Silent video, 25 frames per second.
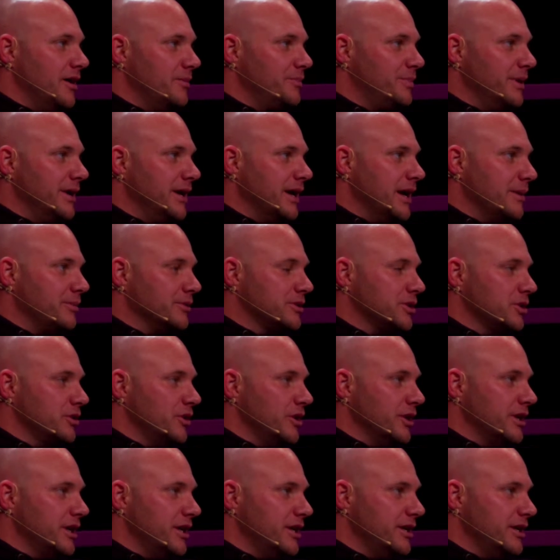being able to
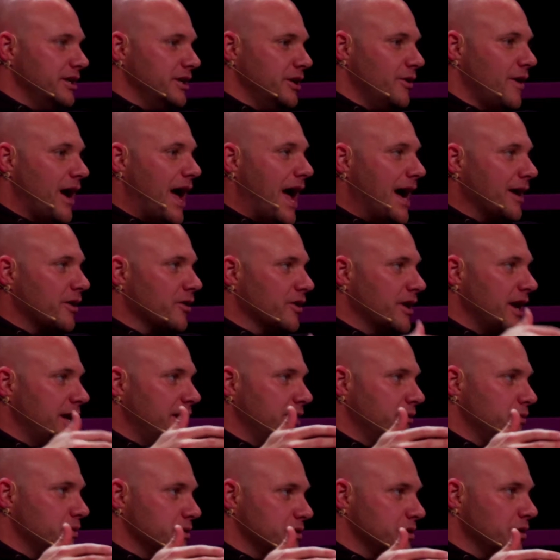look at, you know,
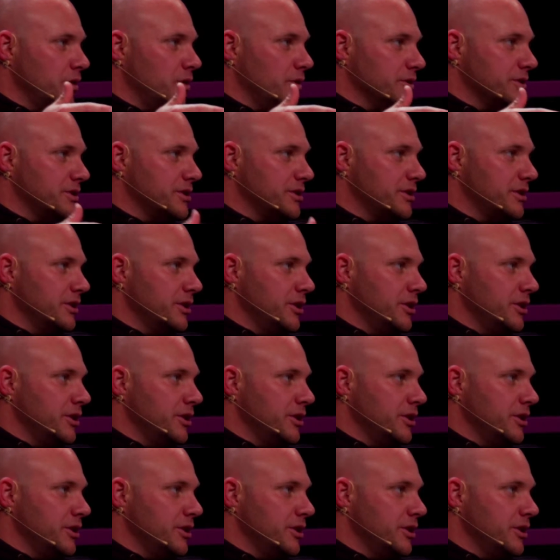aggregated results.